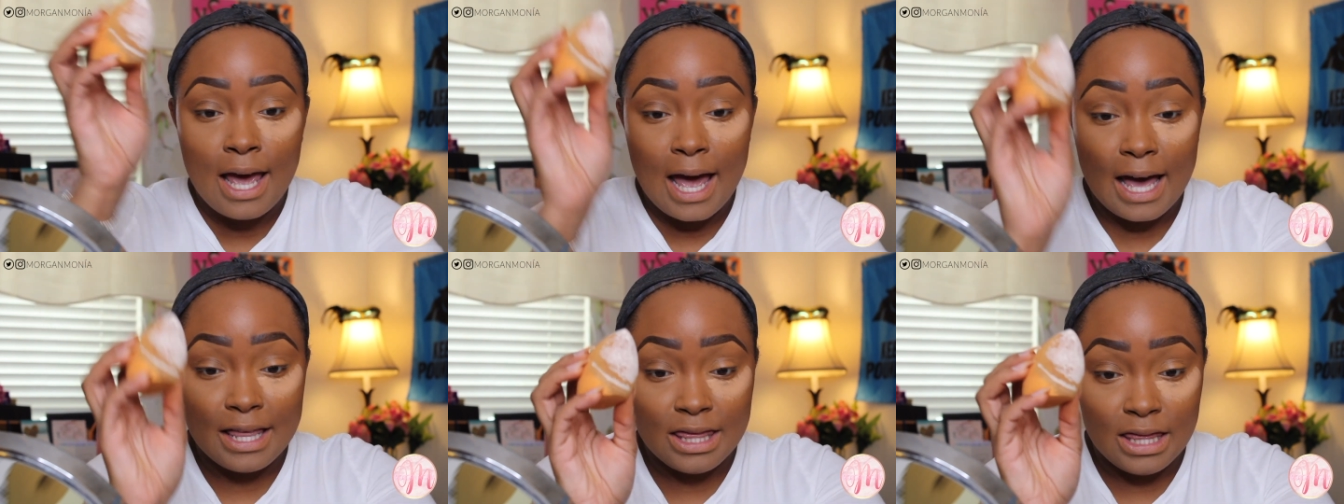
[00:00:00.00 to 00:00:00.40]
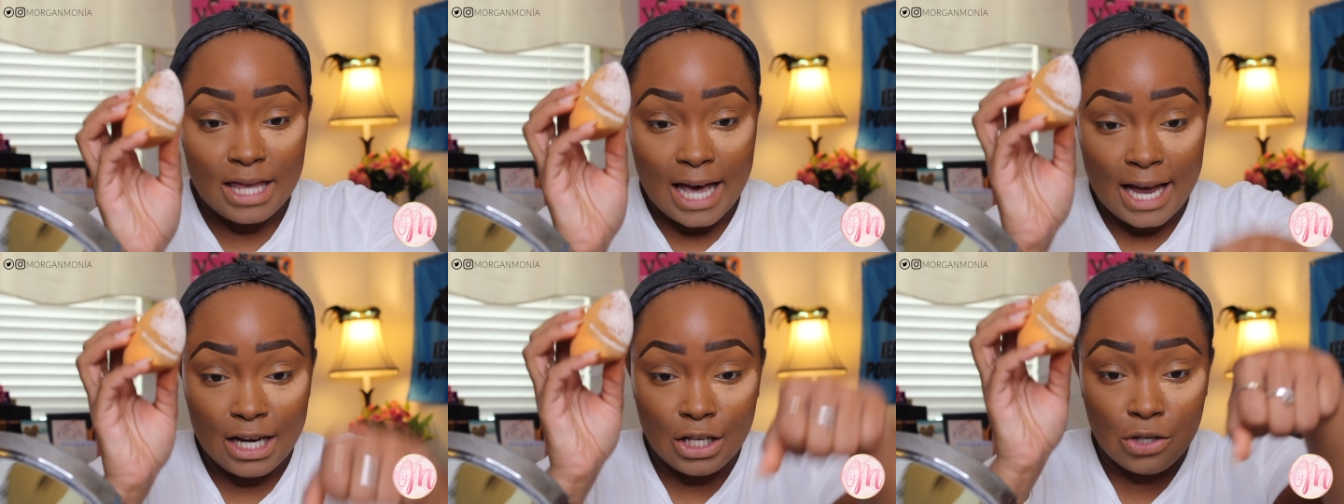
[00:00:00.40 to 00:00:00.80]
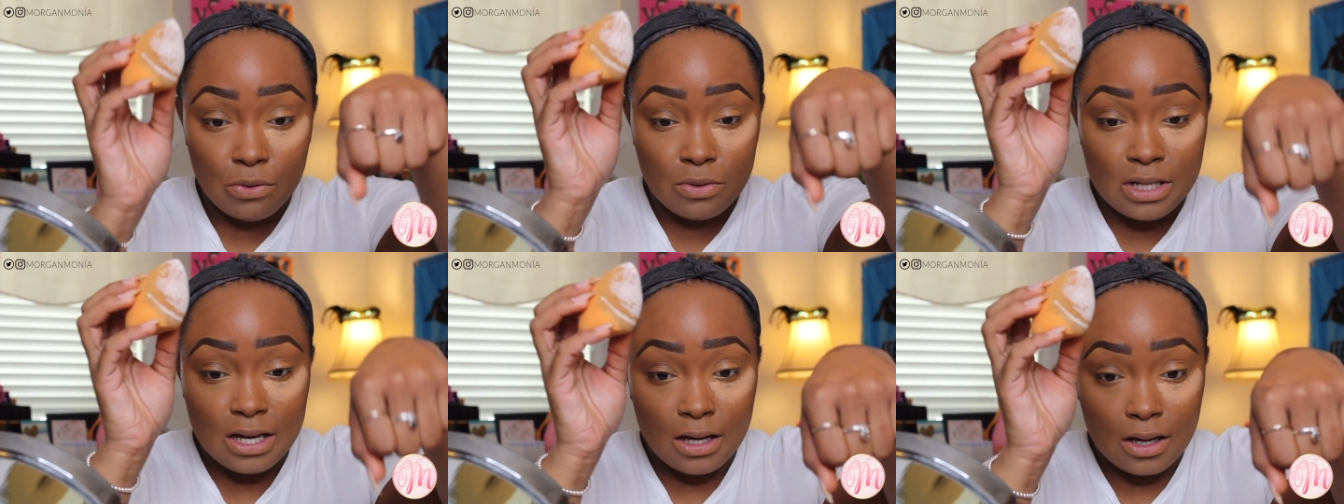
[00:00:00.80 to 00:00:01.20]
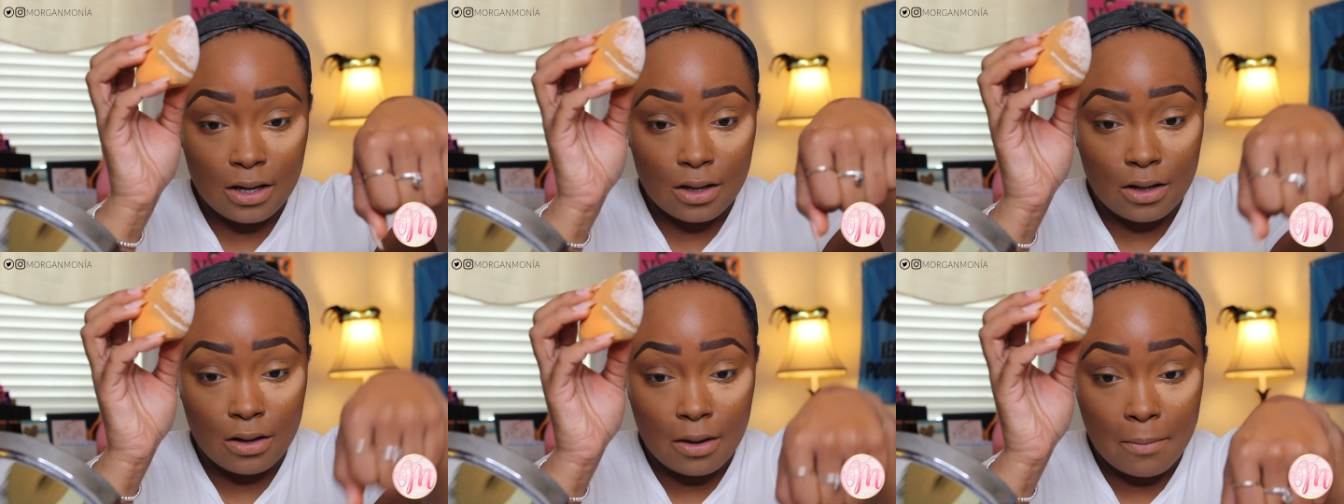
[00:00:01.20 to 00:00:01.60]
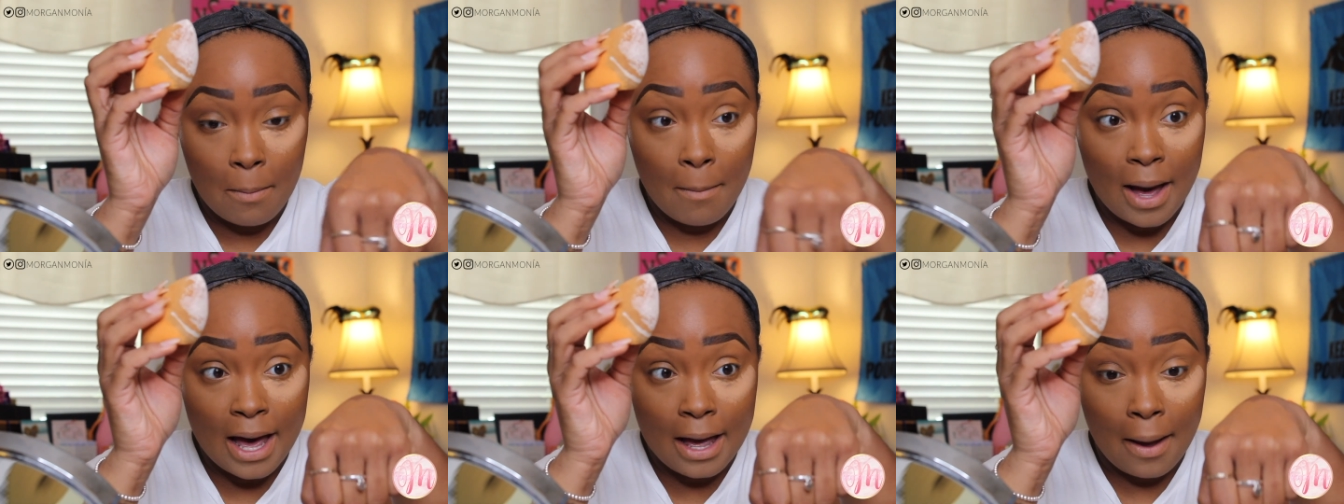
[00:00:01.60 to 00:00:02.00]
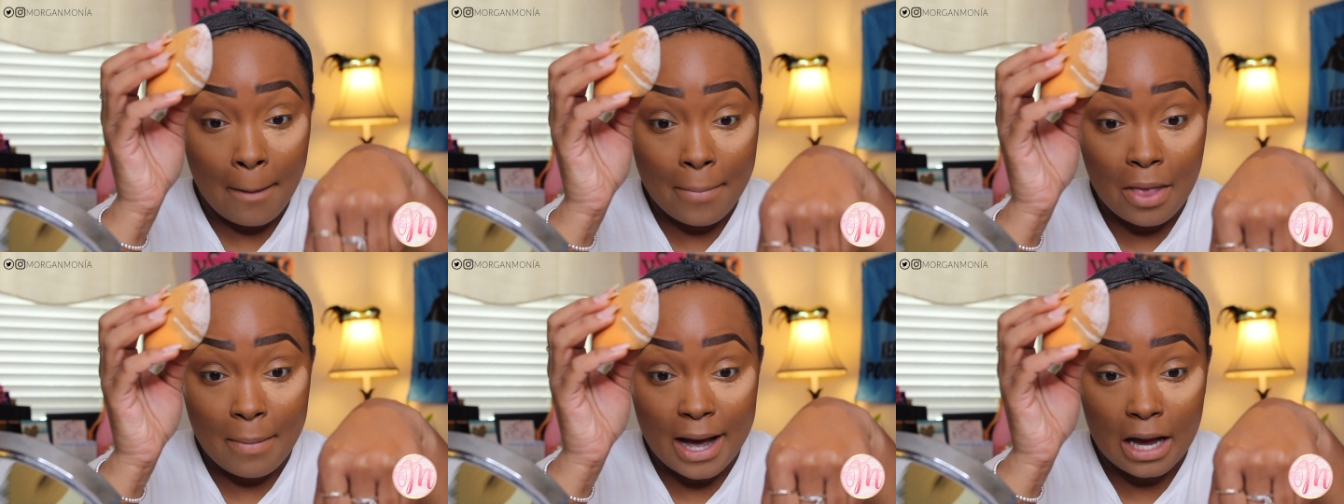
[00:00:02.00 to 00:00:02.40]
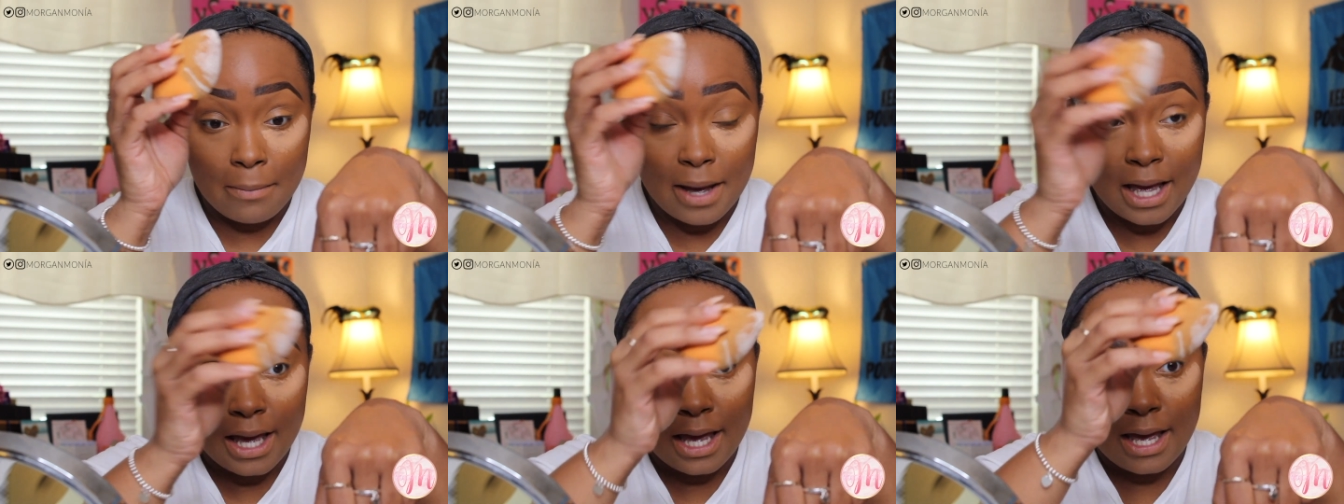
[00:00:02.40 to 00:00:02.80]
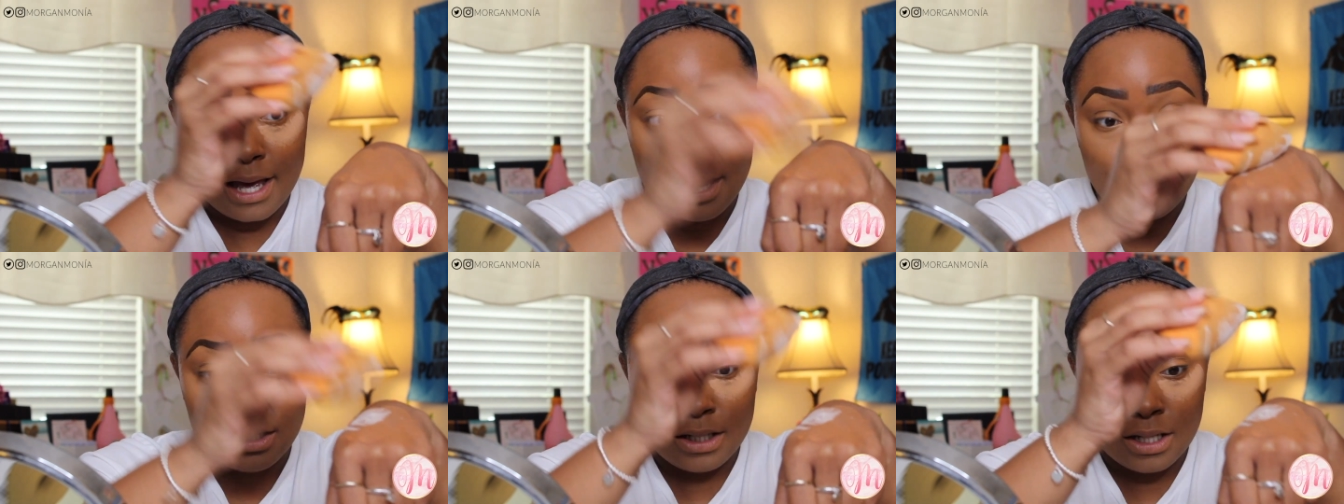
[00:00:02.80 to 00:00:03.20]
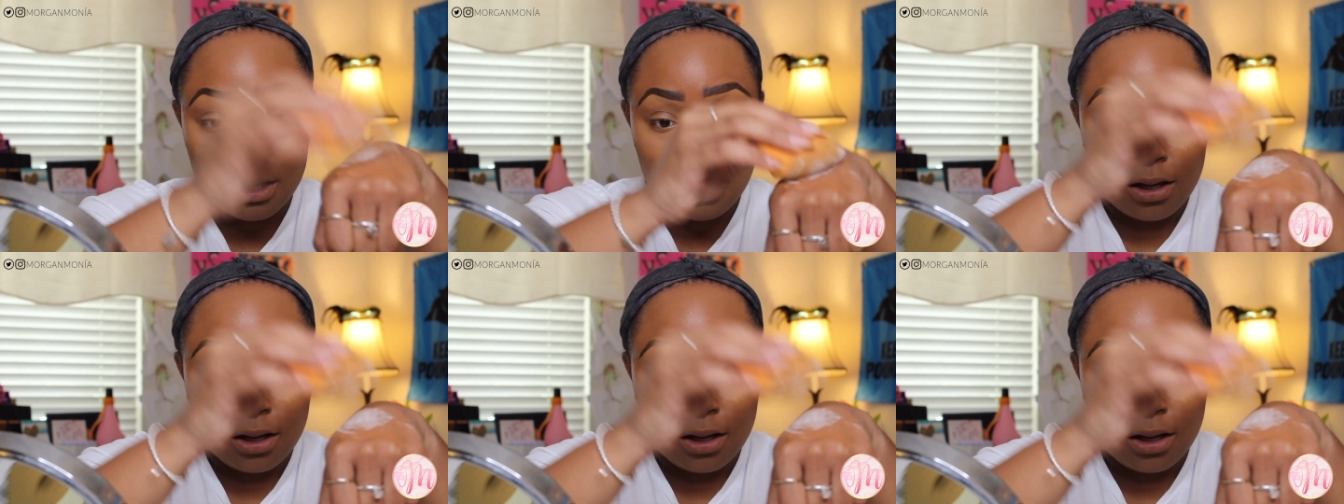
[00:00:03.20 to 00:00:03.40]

and then using the back of my hand